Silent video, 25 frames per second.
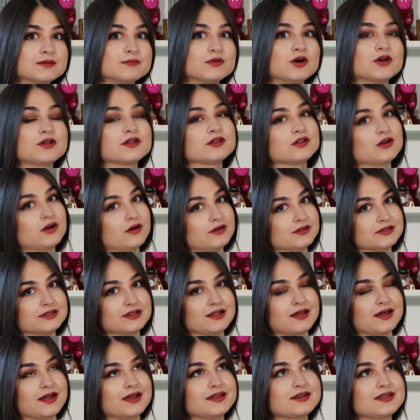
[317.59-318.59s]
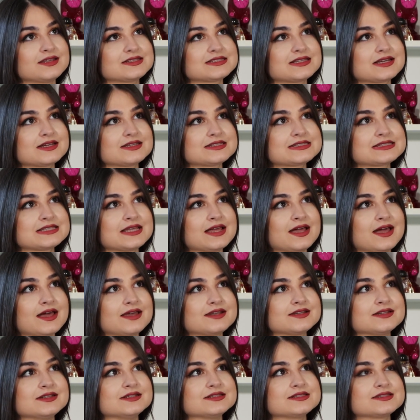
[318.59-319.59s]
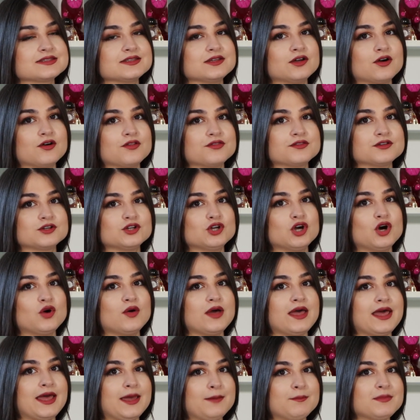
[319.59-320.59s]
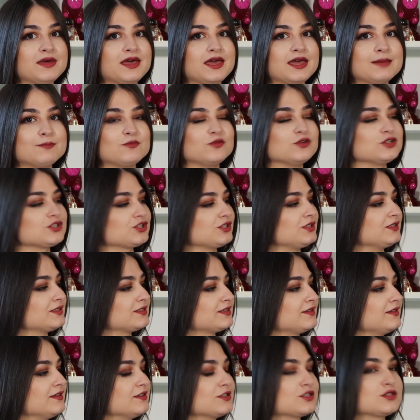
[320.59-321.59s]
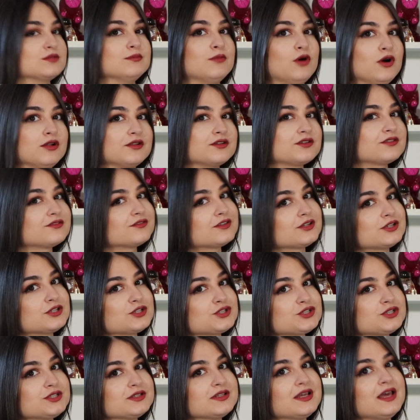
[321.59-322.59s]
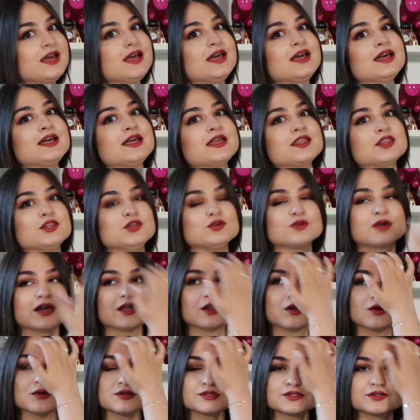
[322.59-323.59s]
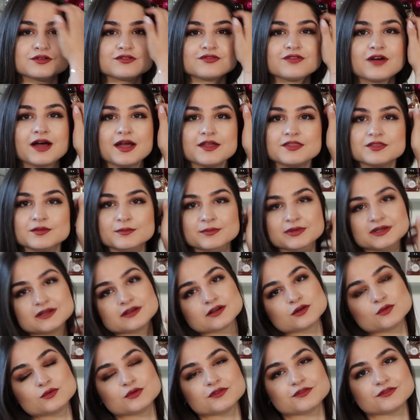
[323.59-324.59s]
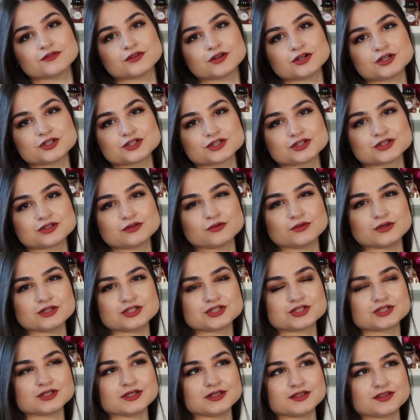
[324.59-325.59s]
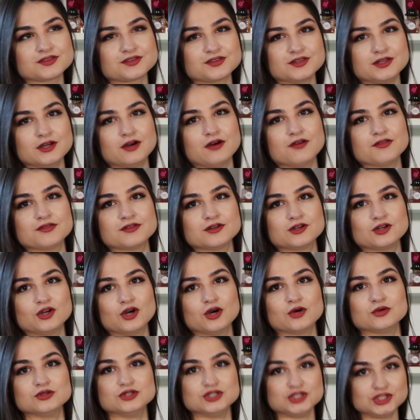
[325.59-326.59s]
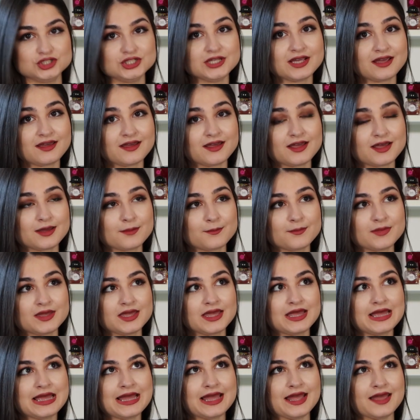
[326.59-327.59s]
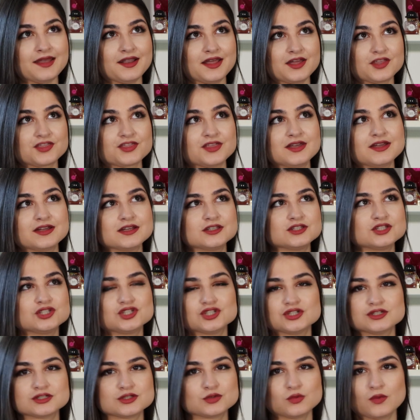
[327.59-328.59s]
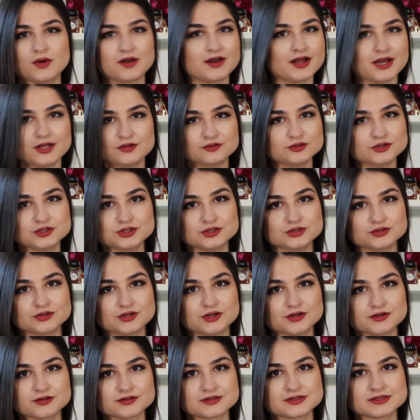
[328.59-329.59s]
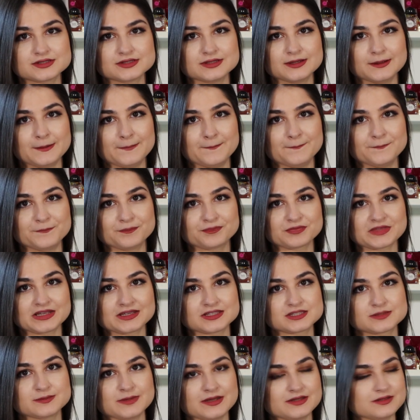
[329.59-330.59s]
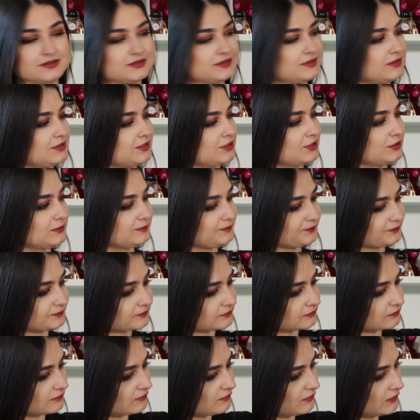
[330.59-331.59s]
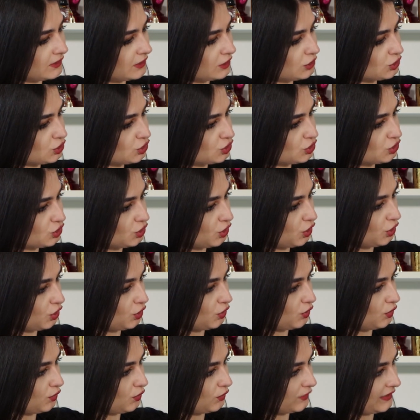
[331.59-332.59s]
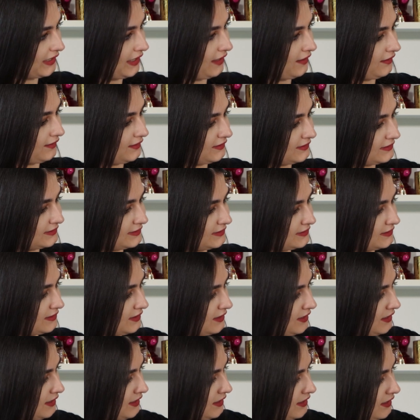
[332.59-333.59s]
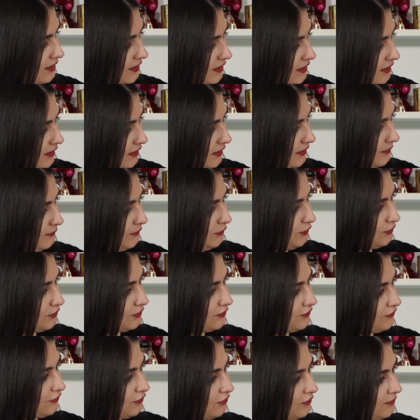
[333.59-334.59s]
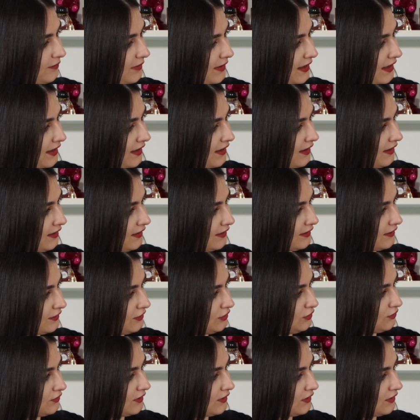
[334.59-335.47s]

I bought it online, as I said. It's the Onthego MM, which is the smaller version. You can also find the bigger version, which is the Onthego GM, and I think it's just 100 euros expensive. So yeah, it's a beautiful bag.